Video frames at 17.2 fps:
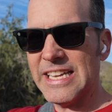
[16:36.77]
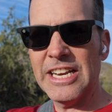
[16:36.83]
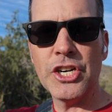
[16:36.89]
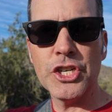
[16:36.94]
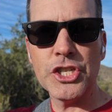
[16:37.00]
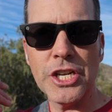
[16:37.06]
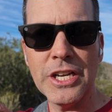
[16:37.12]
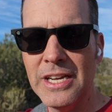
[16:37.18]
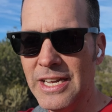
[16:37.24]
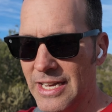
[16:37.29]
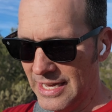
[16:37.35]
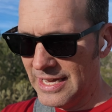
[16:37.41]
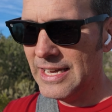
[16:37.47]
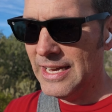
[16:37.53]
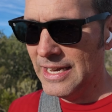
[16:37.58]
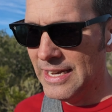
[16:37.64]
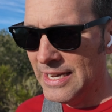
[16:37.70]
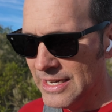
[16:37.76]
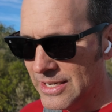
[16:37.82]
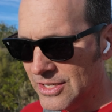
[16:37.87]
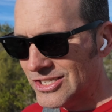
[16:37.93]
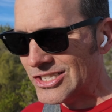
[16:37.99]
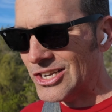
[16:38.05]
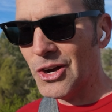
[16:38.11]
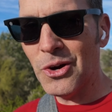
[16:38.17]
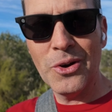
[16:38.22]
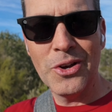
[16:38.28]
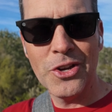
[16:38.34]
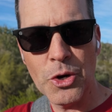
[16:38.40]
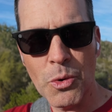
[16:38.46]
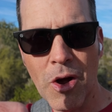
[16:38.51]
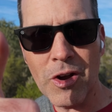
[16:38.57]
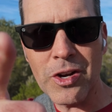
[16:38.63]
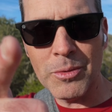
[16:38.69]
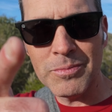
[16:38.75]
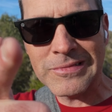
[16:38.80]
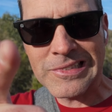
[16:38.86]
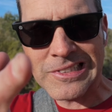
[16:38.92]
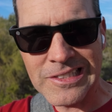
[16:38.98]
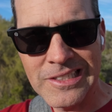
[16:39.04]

energy. So you're welcome.